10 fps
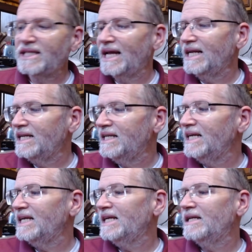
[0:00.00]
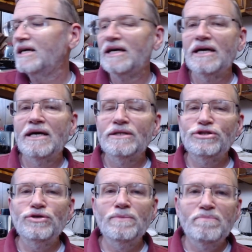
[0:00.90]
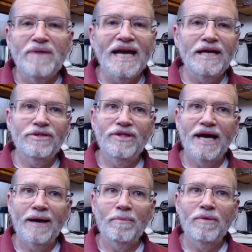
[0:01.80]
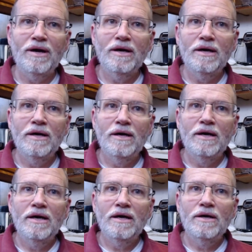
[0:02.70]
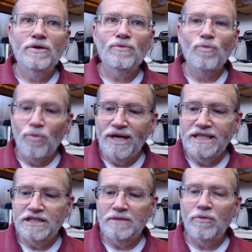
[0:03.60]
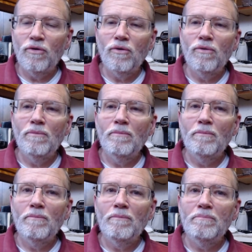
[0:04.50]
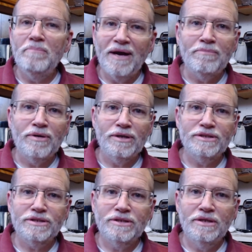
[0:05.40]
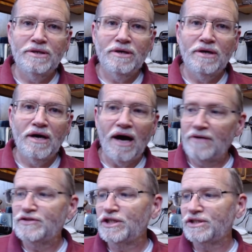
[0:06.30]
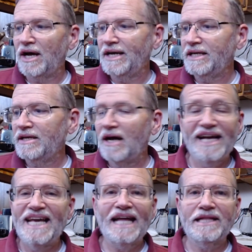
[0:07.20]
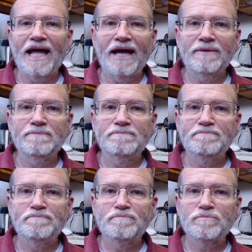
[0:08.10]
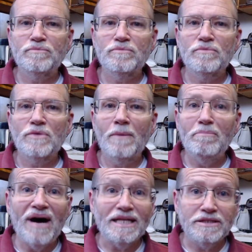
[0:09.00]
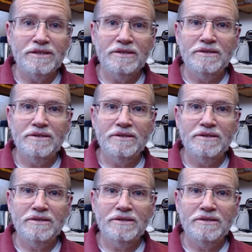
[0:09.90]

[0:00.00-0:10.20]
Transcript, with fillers: they need to make them reasonable members of society. I get that. But